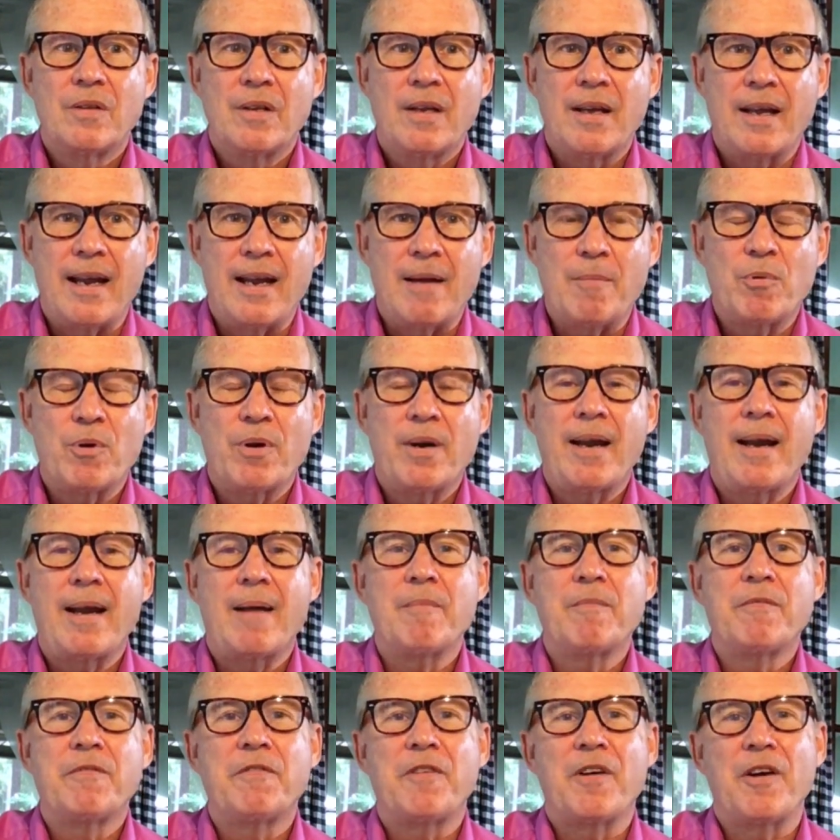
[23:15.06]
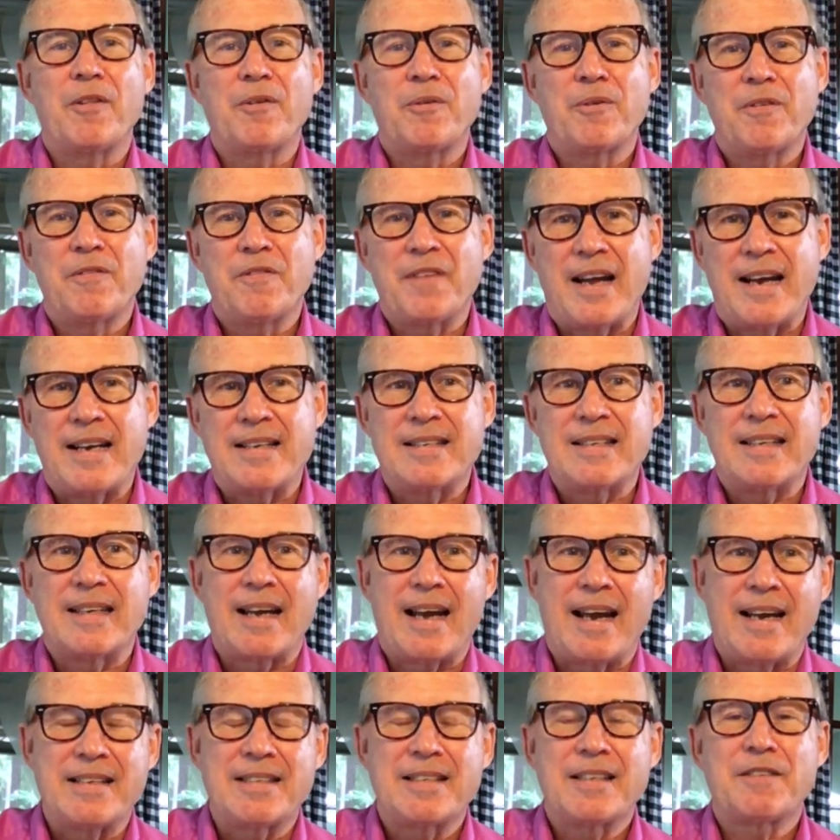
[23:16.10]
Abraham, father of Isaac,
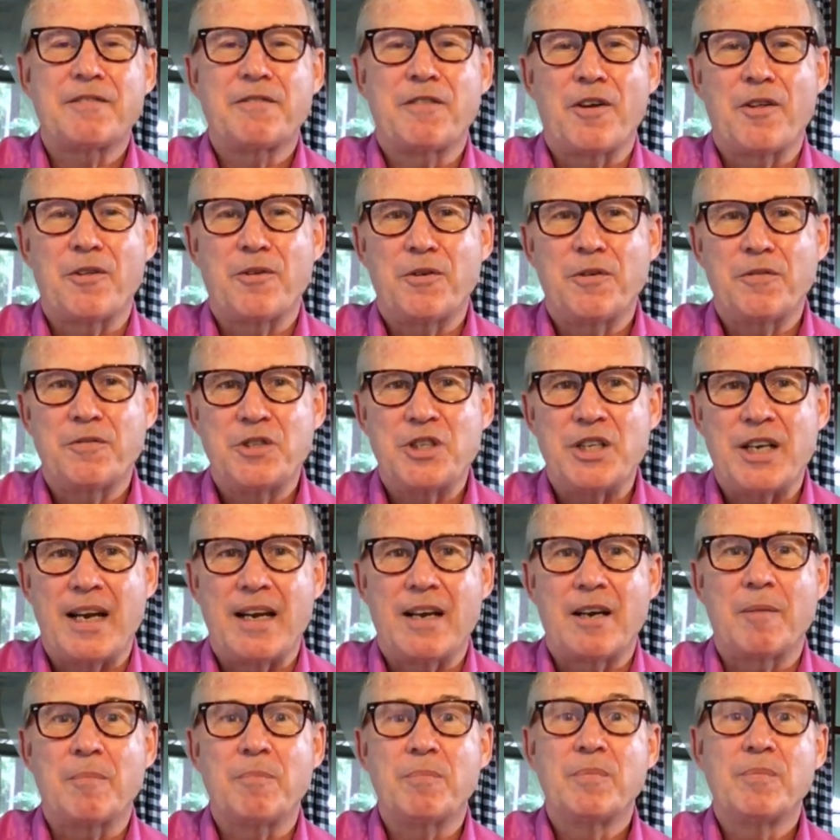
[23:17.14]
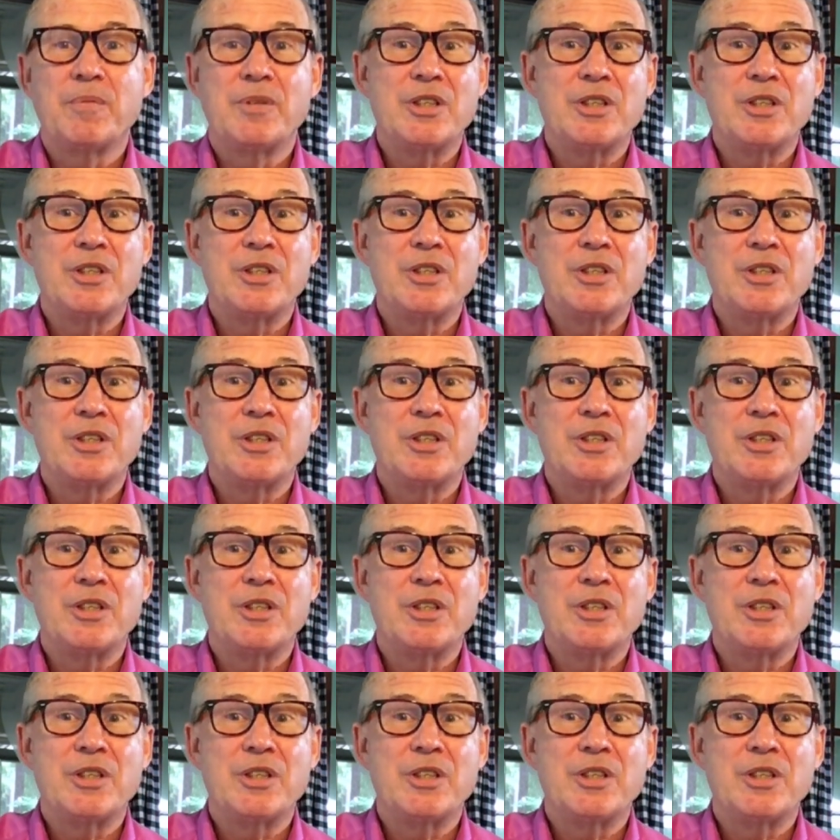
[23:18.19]
Isaac, father of Jacob,